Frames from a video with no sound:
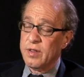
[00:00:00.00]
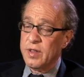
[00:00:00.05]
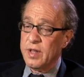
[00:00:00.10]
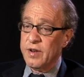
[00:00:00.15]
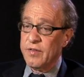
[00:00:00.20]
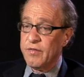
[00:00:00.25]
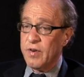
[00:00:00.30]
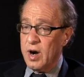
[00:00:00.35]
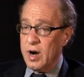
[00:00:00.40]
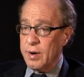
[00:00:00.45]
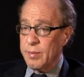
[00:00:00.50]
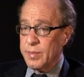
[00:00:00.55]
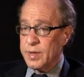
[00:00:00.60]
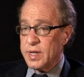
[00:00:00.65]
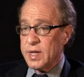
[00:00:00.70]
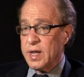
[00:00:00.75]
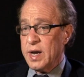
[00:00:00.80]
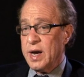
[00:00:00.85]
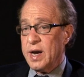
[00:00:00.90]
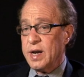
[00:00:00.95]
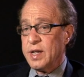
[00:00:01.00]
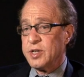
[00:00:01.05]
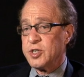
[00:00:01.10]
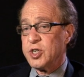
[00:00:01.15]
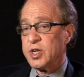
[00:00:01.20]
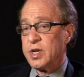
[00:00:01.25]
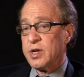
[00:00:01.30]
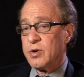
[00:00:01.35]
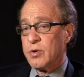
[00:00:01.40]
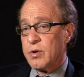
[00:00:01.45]
the environment and
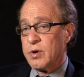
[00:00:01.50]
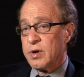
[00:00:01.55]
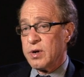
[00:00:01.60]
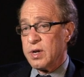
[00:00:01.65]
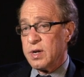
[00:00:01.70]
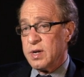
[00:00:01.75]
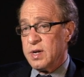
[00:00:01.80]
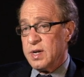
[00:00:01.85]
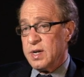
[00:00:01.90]
energy or